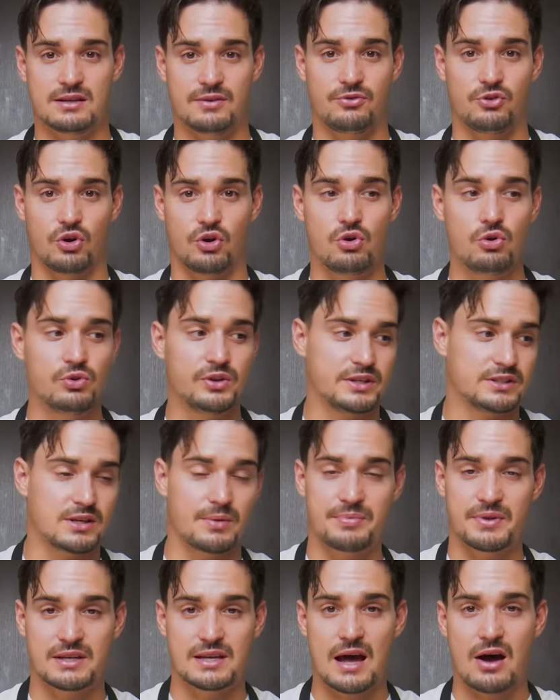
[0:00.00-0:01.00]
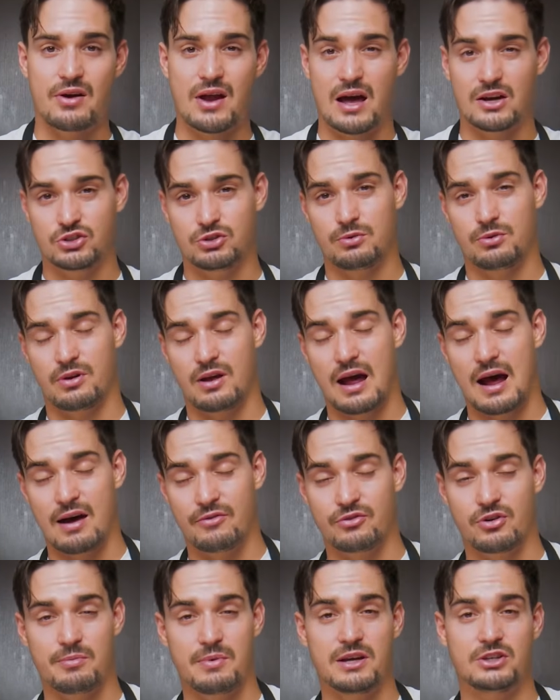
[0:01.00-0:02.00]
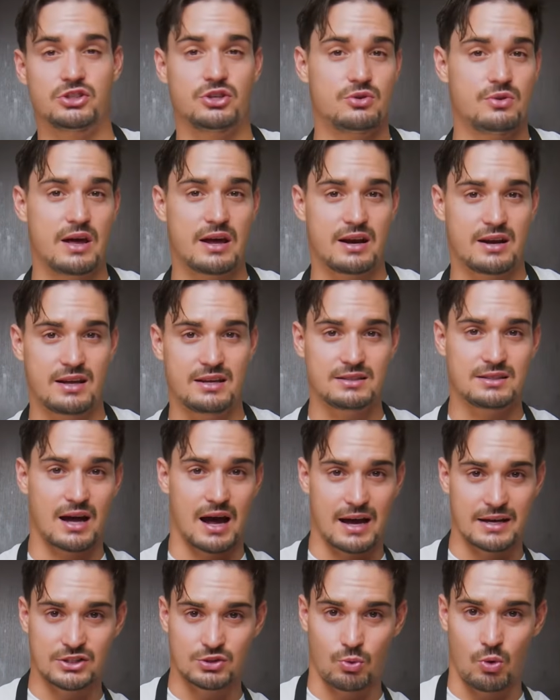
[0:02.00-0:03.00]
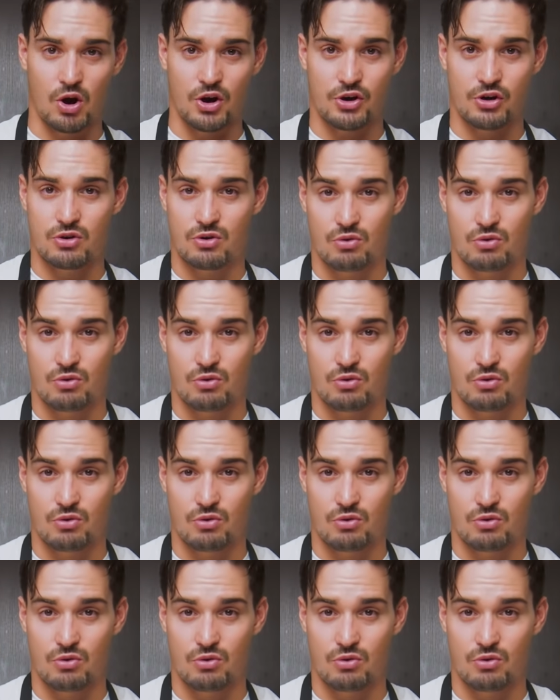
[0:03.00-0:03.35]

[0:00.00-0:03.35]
if you're cooling something down after, make sure you get it into ice water